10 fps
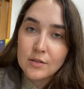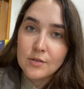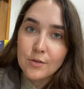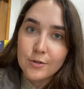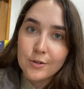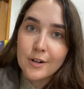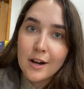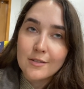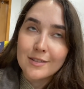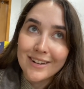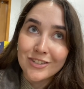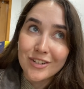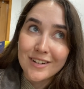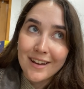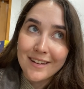so third grade is
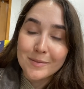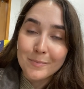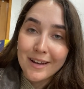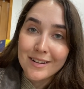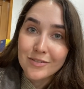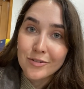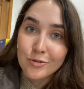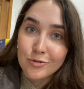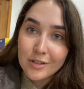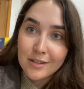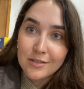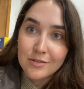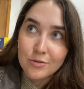actually not as bad as it usually is.